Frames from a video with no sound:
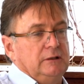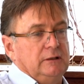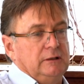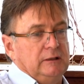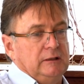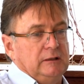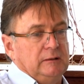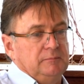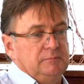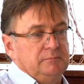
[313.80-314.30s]

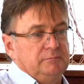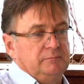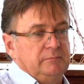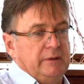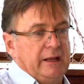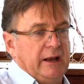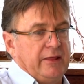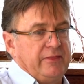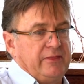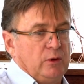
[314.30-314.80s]

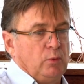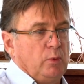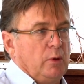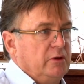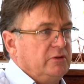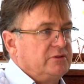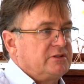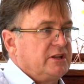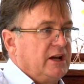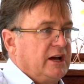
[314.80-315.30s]
And I think
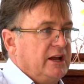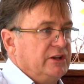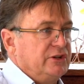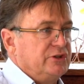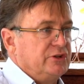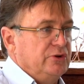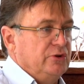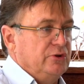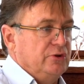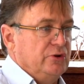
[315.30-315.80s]
we're starting
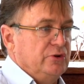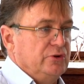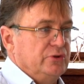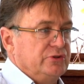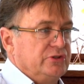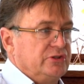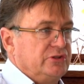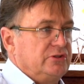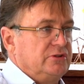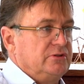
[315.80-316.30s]
to
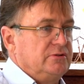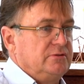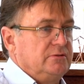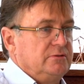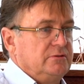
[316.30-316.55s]
lose